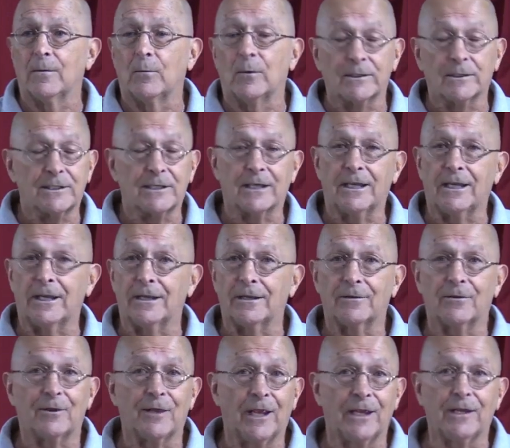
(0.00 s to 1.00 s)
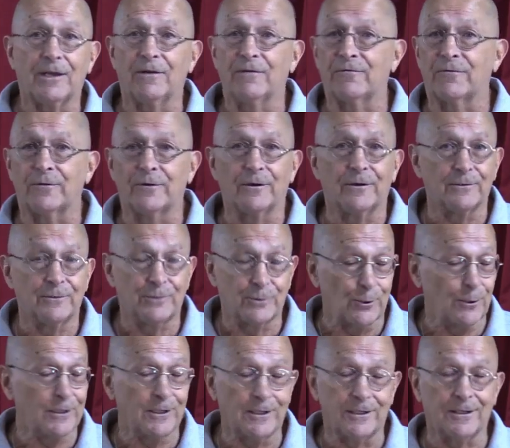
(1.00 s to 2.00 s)
Once again, thank you for
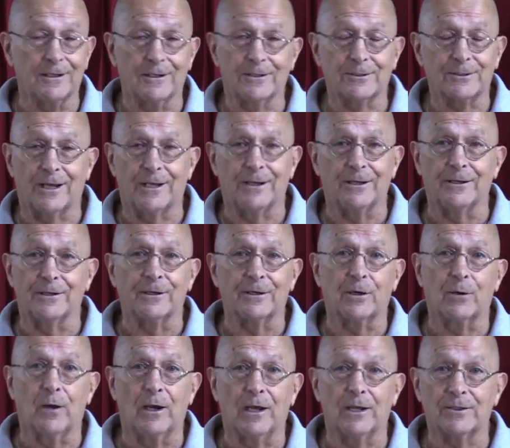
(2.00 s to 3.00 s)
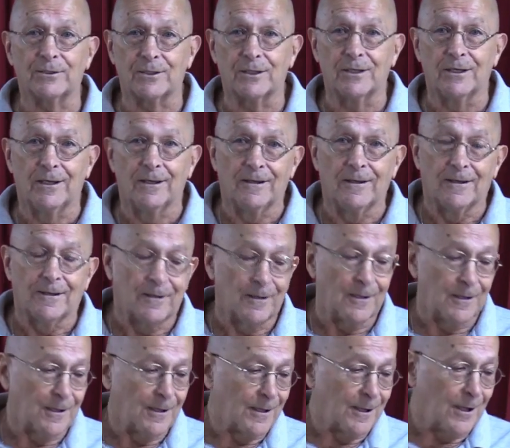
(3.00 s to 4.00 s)
joining us at InterQuest.
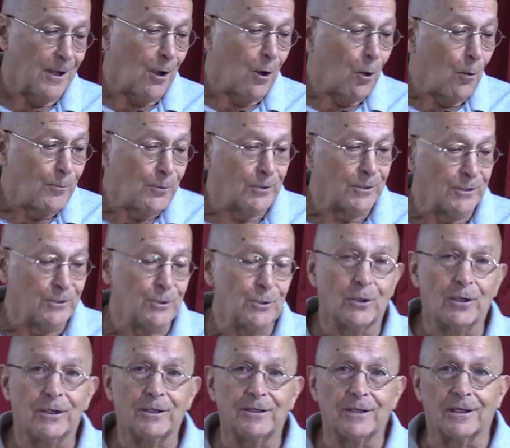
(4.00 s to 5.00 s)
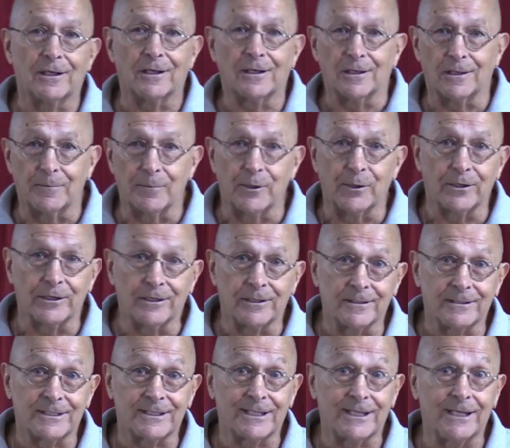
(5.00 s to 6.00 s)
I hope you enjoyed the
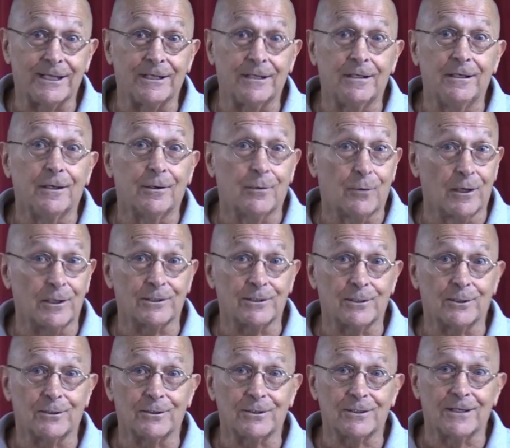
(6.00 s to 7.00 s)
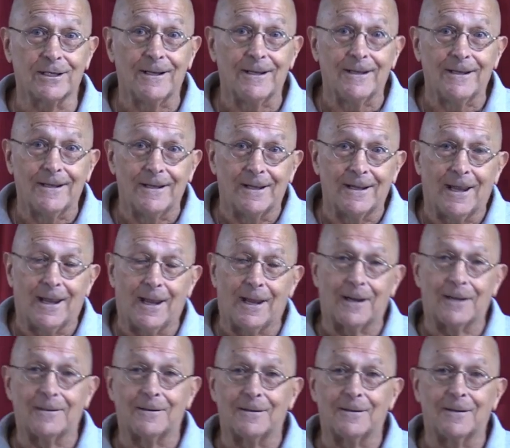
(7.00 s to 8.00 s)
Lemurian seed crystals,
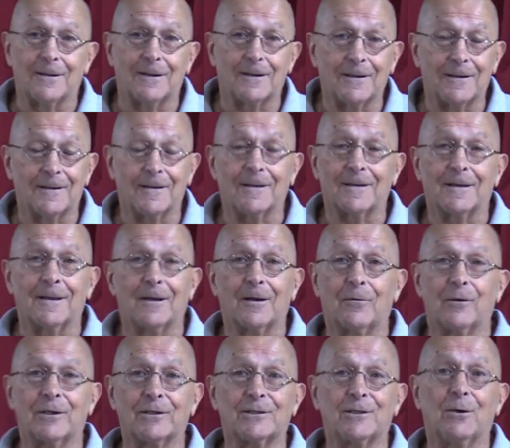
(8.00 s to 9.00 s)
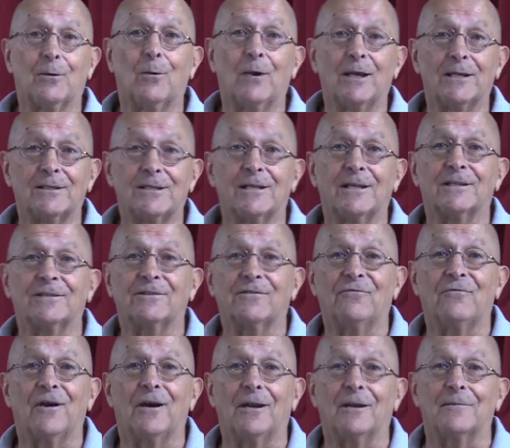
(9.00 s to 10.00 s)
and Crystal Wednesday is
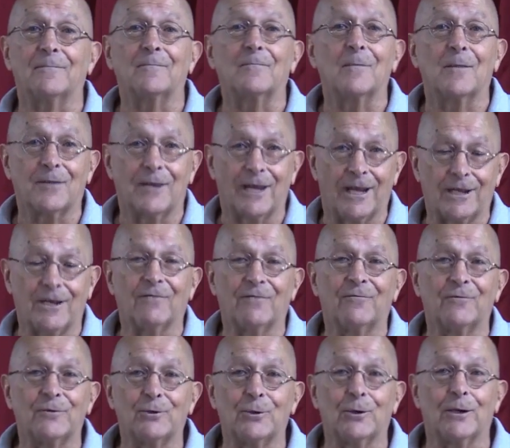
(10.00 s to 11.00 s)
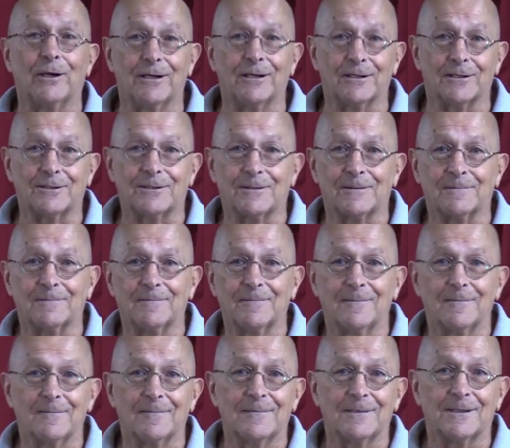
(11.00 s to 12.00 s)
fun. Thank you for joining us.
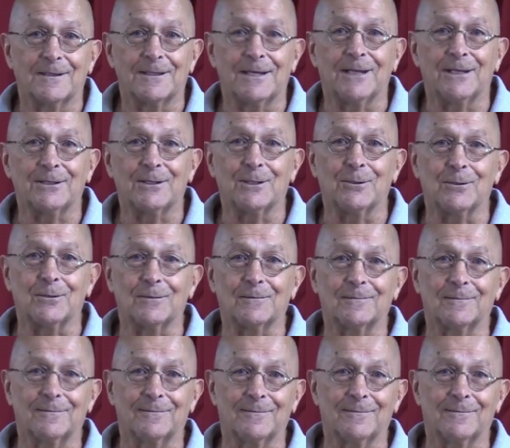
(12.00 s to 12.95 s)
See you soon.